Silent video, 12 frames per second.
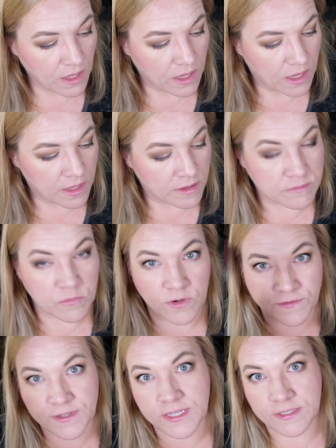
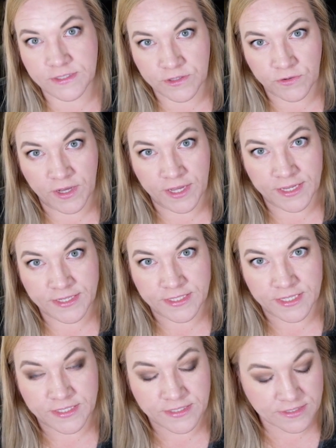Morphe doesn't know I
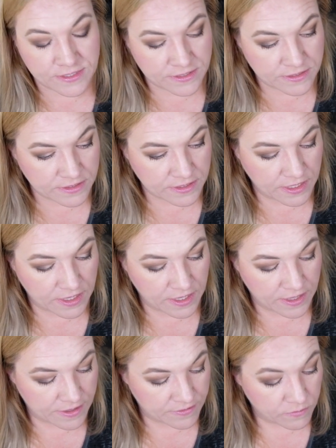exist.
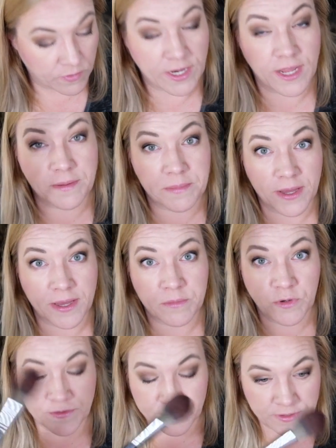When I buy
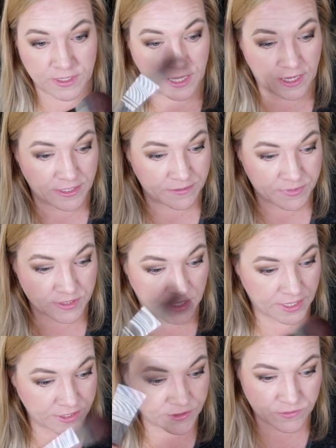Morphe items,
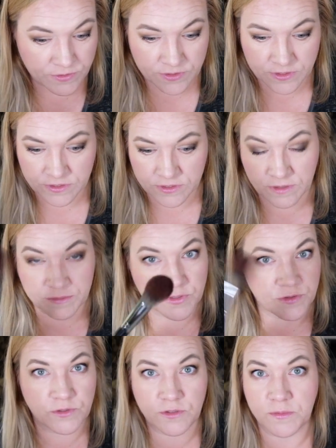I use some
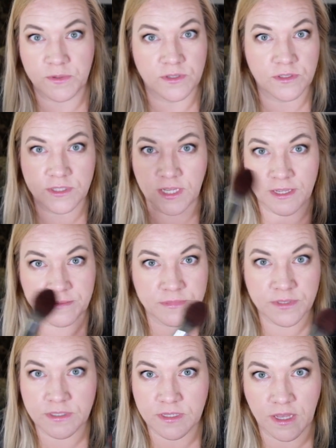YouTubers'
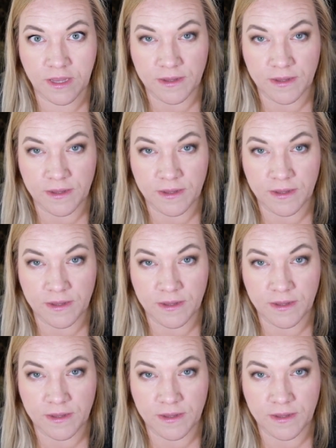names.